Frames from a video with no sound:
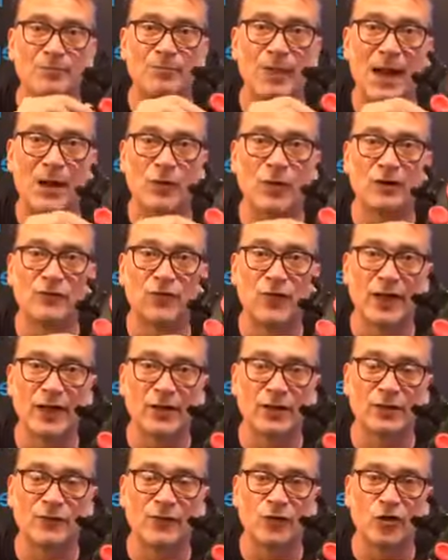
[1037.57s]

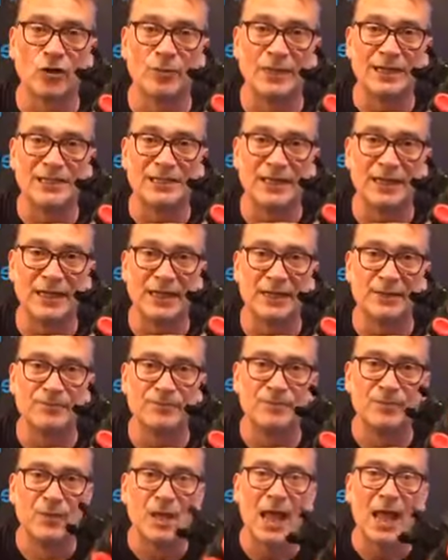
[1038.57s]
inflator for your BCD
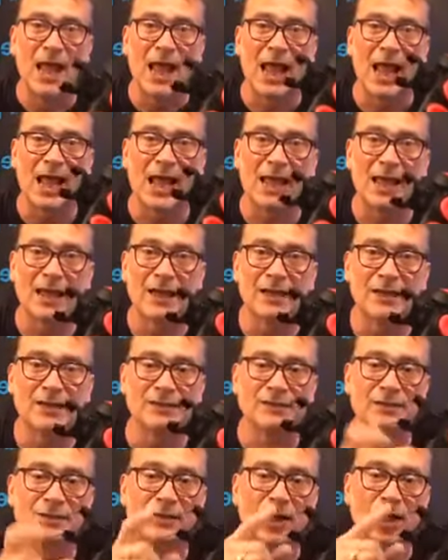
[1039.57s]

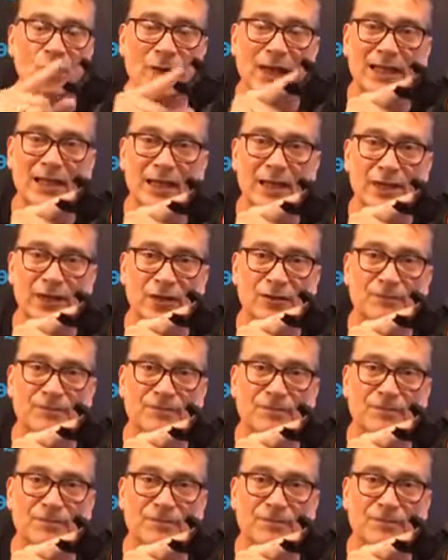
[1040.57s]
and a regulator.